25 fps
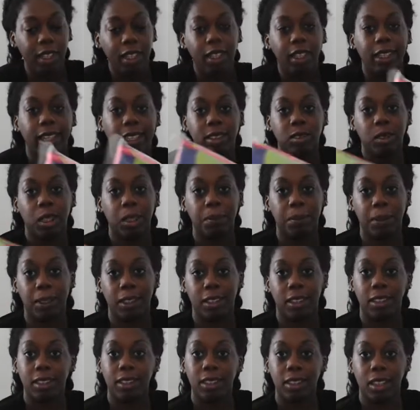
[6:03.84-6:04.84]
that's why I picked
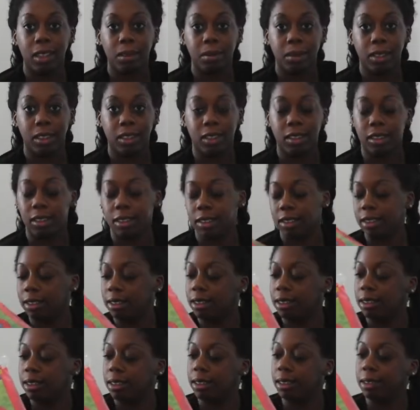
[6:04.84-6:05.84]
this up,
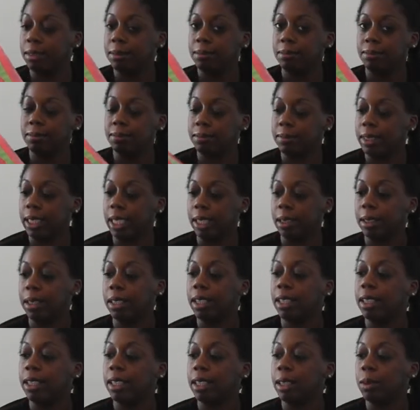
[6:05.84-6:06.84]
because, yeah,
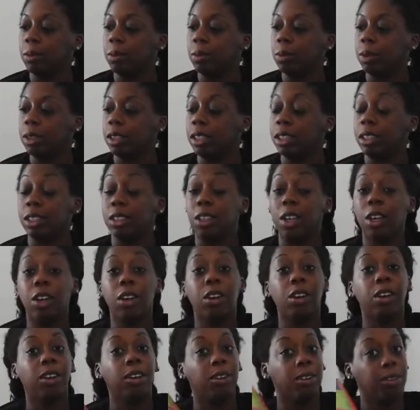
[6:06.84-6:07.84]
it was
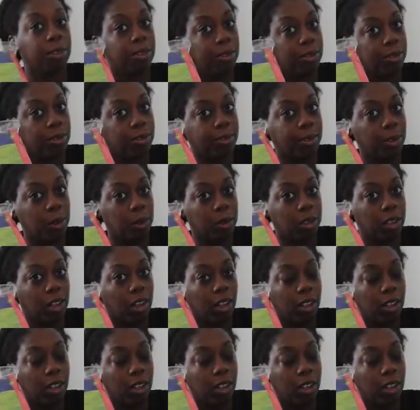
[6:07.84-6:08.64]
$4.